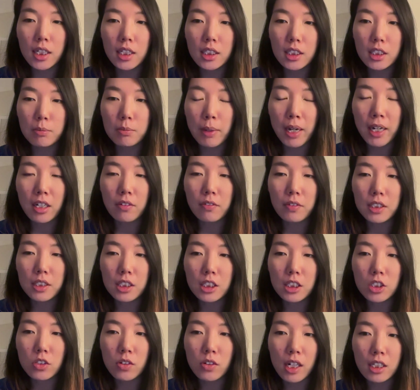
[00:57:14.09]
in spite of
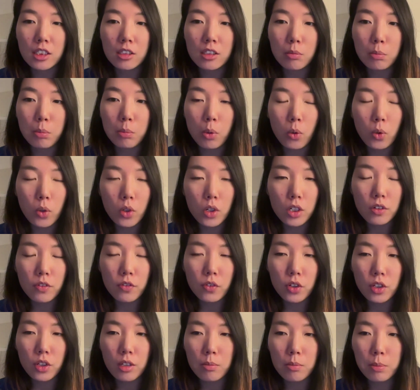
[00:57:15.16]
its direct support
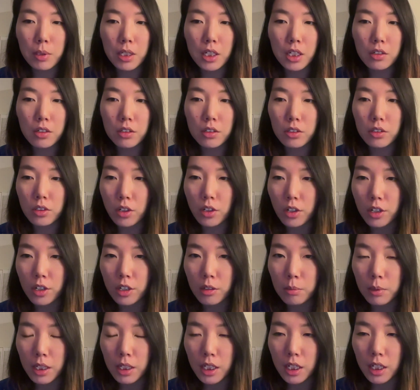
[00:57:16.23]
for the Imperial
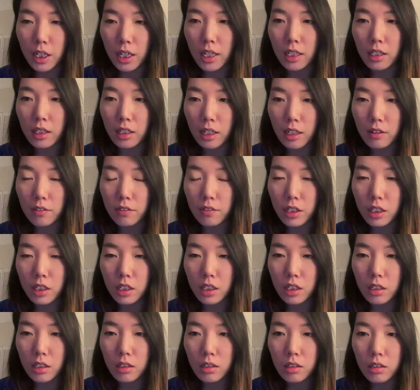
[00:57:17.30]
Army and
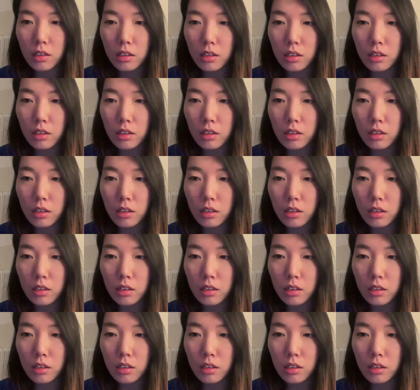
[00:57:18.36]
Navy?